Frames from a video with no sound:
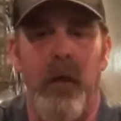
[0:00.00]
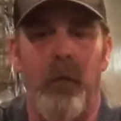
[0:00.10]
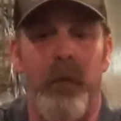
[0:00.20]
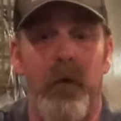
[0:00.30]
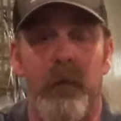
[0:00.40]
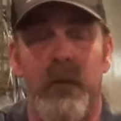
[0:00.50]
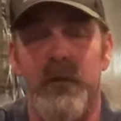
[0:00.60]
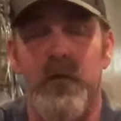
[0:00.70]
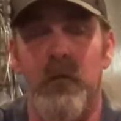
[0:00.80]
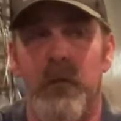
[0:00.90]
our beer to be
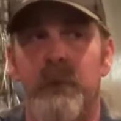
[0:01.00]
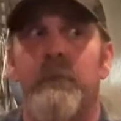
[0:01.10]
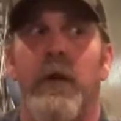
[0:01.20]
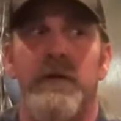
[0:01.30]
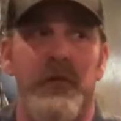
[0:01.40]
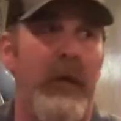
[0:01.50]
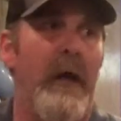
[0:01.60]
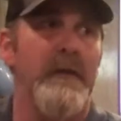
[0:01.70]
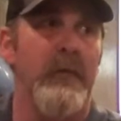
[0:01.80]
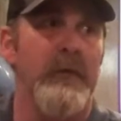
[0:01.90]
consumed as fresh as
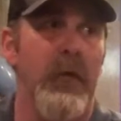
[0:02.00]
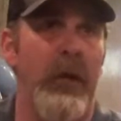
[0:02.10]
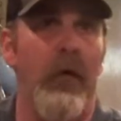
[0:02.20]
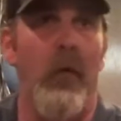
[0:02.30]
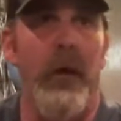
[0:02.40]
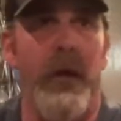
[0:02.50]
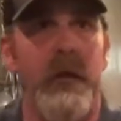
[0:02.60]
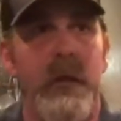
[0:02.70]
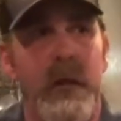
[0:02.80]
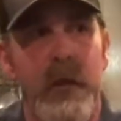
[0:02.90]
possible. So we don't want it
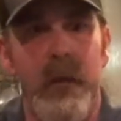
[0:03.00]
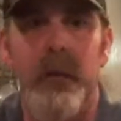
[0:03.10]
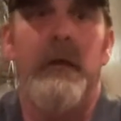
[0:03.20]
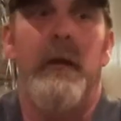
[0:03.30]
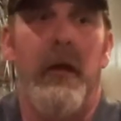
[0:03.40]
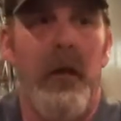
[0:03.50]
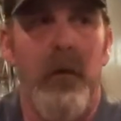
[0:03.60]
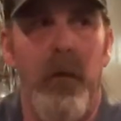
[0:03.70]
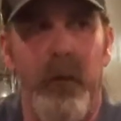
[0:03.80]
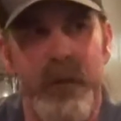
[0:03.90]

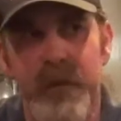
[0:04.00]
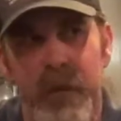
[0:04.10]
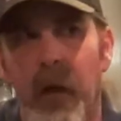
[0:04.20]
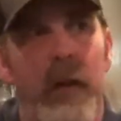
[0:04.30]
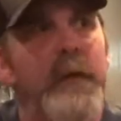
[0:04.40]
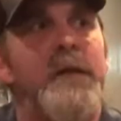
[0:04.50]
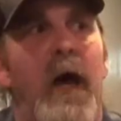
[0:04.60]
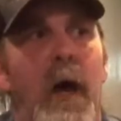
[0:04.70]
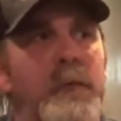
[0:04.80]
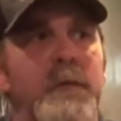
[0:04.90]
sitting around on these
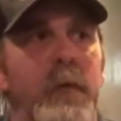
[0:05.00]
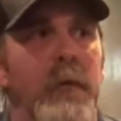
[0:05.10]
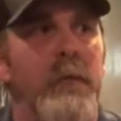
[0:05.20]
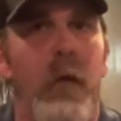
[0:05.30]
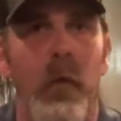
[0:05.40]
hops for a